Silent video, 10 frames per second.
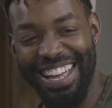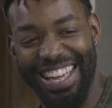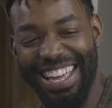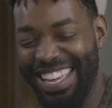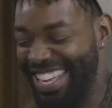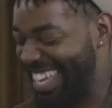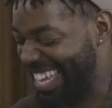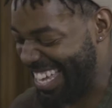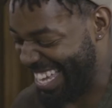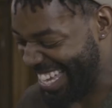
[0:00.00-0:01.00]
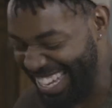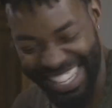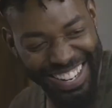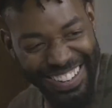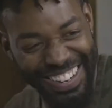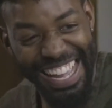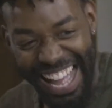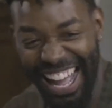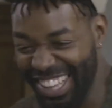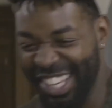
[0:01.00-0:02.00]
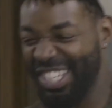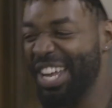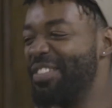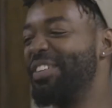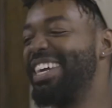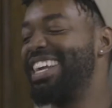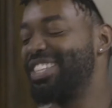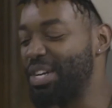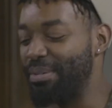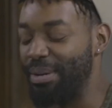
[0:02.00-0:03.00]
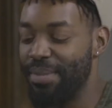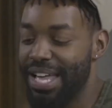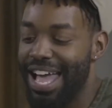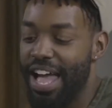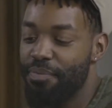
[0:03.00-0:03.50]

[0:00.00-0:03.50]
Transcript: I know. At the same, but we cannot talk about it.